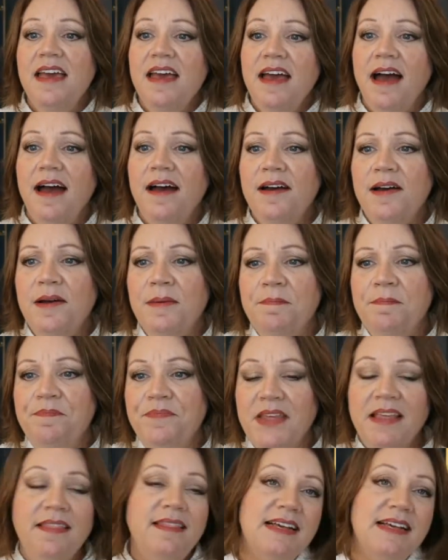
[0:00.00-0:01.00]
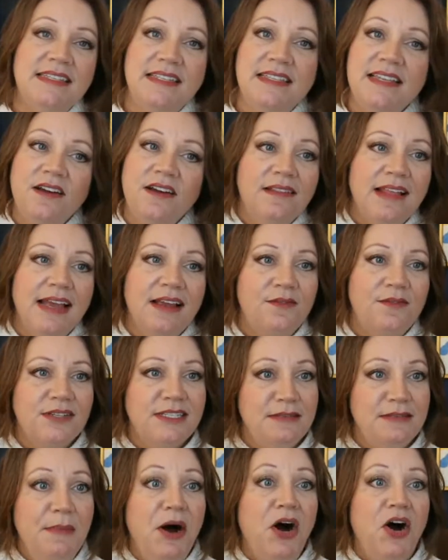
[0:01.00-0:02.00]
unless they're like
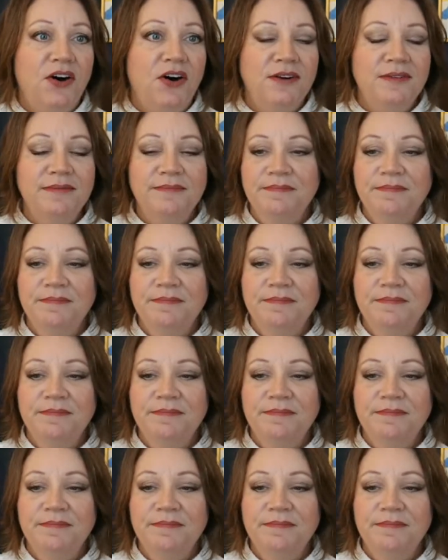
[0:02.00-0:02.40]
small.